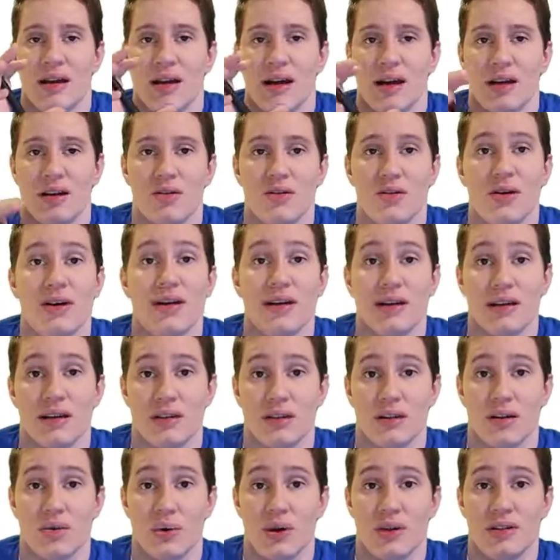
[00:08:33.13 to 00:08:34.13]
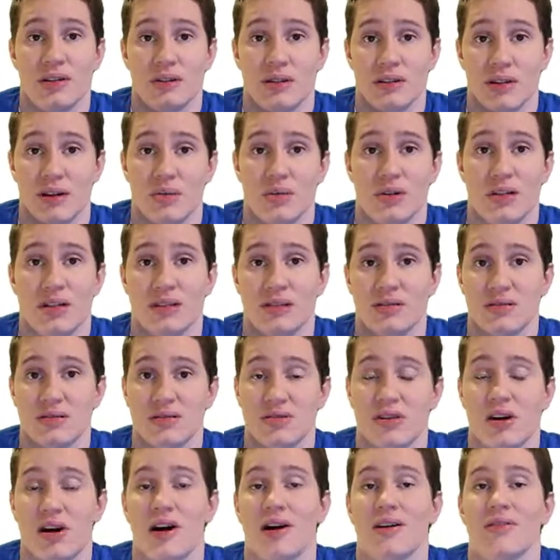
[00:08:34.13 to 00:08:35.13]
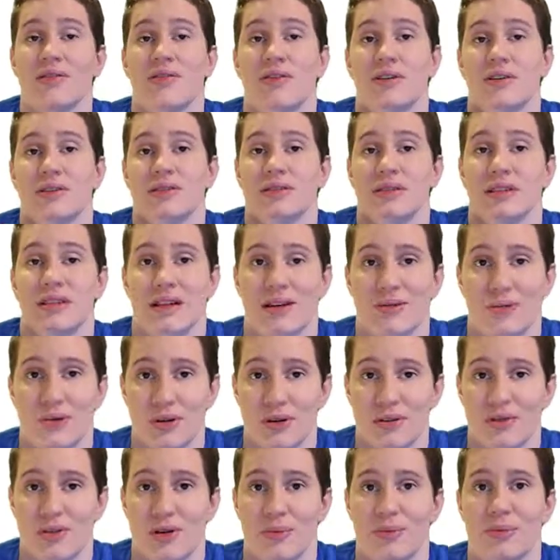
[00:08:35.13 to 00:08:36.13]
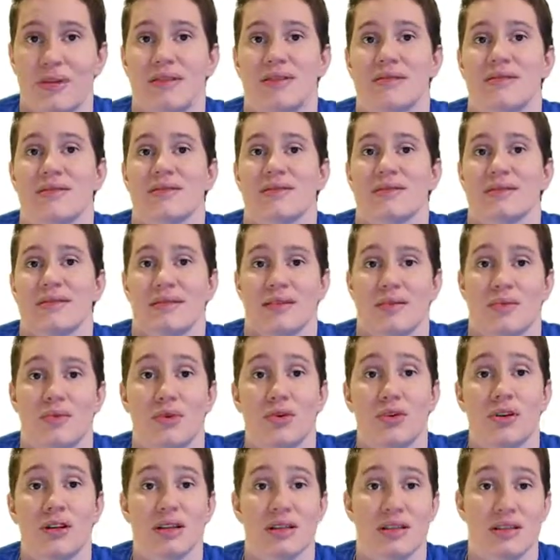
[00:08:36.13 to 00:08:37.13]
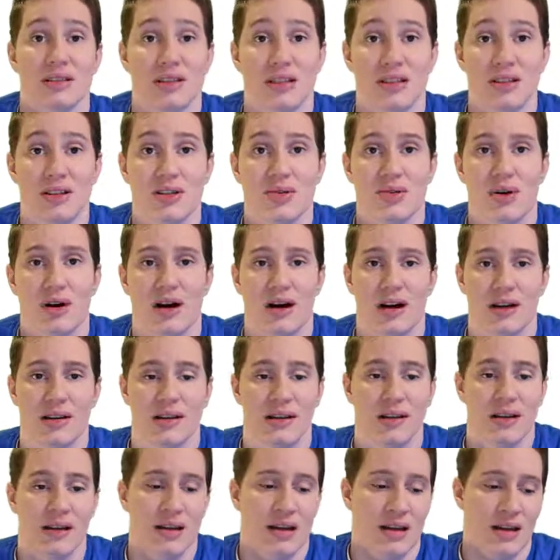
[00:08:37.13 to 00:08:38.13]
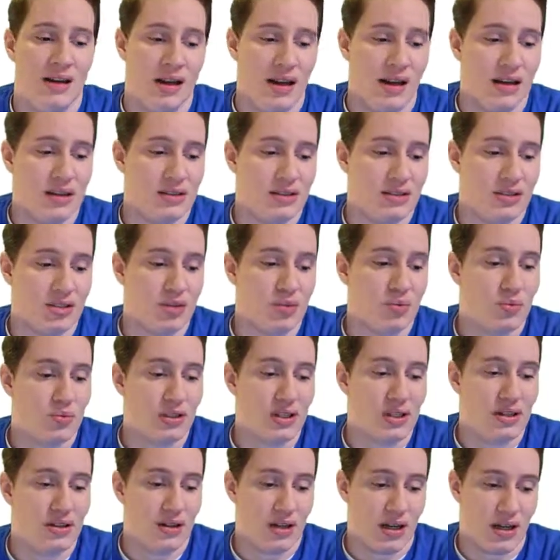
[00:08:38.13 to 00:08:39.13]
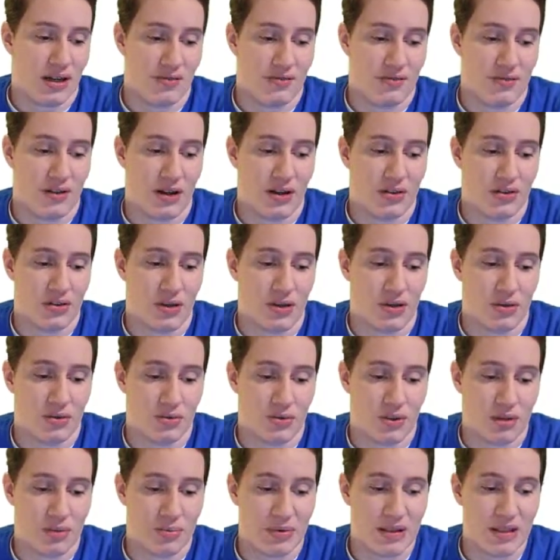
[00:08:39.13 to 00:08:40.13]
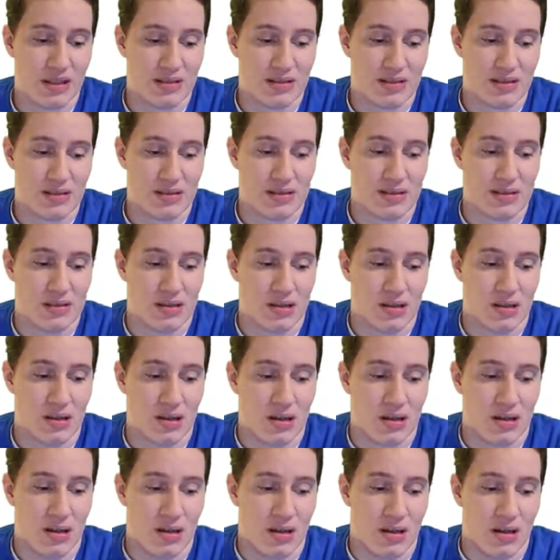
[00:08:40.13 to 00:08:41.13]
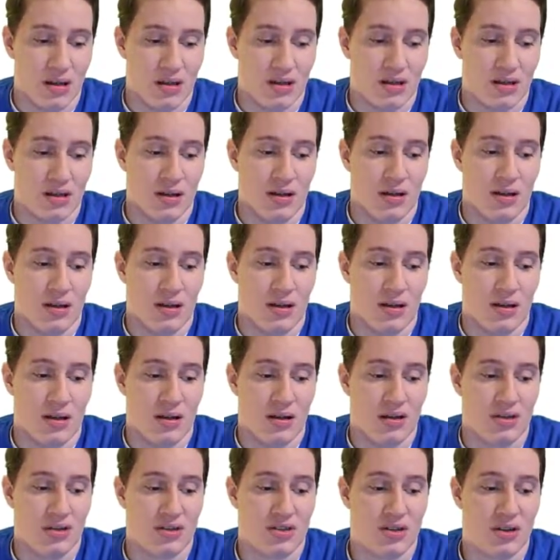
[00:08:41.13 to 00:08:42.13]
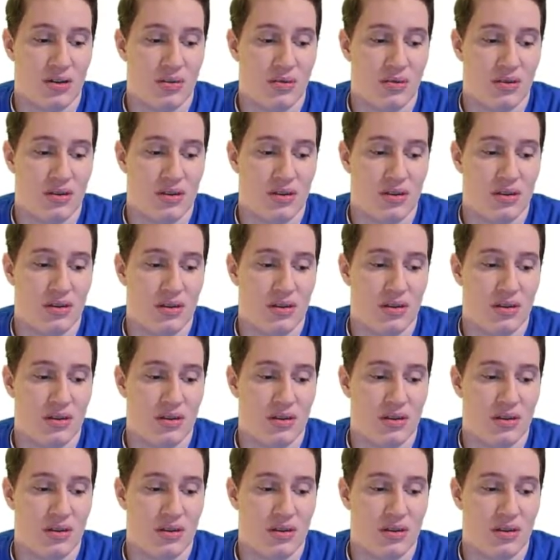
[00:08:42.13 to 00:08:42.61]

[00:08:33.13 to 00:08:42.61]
and creating an equation that we can solve to get one of our pieces, and then we'll continue on until we have found all 3 pieces. So